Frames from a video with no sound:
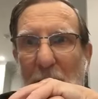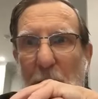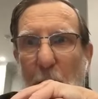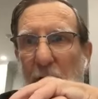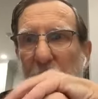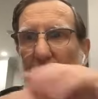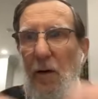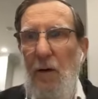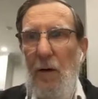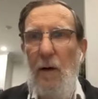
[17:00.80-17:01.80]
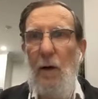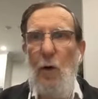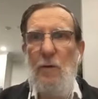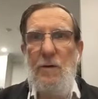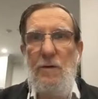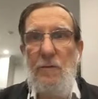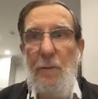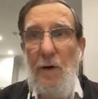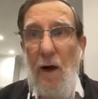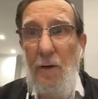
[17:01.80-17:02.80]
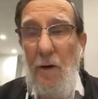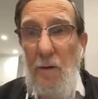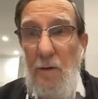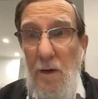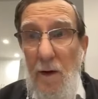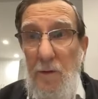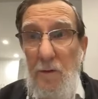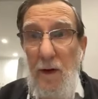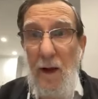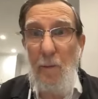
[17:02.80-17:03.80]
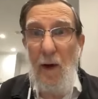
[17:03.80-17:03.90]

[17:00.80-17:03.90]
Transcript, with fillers: So we'll all close this Tanya session today